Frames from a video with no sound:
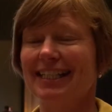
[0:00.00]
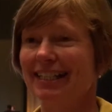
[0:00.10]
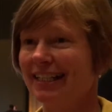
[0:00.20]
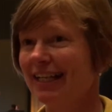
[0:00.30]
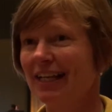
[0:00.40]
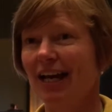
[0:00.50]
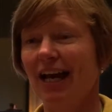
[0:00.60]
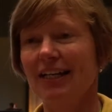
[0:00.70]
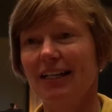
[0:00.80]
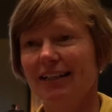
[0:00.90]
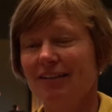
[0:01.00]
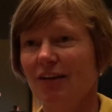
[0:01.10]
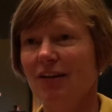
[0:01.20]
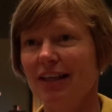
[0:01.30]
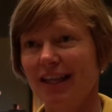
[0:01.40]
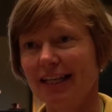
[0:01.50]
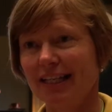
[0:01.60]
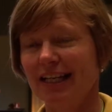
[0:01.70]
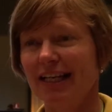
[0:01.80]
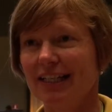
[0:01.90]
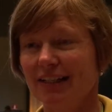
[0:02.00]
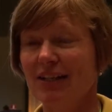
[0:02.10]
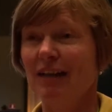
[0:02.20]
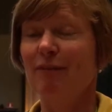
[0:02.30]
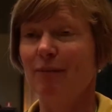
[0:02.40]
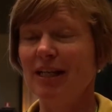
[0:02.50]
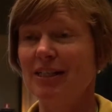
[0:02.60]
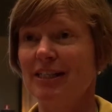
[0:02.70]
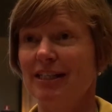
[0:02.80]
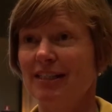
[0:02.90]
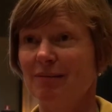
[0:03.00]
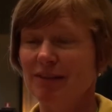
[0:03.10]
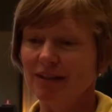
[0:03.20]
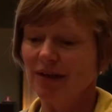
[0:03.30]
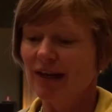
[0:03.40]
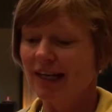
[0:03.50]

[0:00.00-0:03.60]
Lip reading: And so that the information systems are